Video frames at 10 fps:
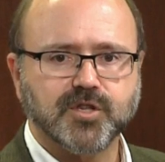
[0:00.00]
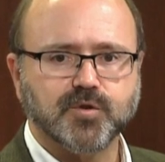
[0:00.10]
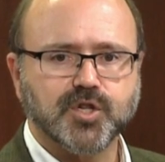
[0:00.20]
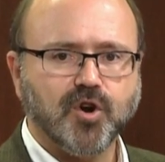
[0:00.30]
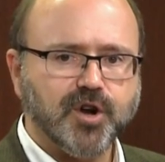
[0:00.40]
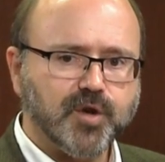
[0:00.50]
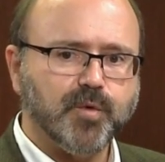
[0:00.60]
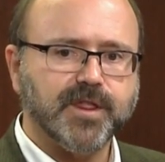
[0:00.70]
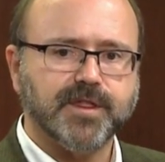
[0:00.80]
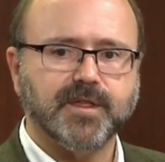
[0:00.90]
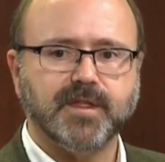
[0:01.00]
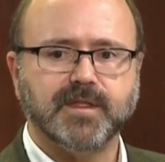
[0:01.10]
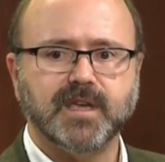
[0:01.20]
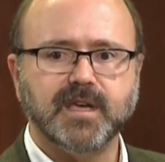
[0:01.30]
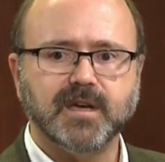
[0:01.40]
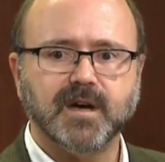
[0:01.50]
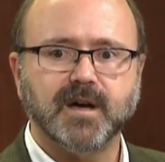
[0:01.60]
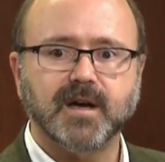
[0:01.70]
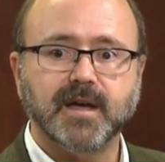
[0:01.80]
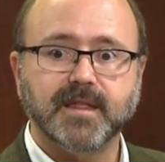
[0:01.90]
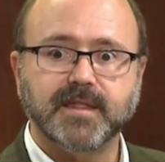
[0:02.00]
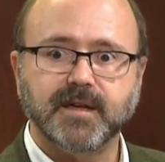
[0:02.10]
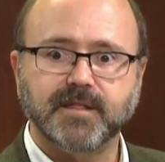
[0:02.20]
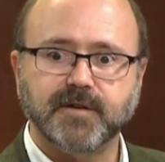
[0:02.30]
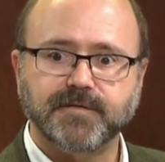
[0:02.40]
So starting with the, uh, th their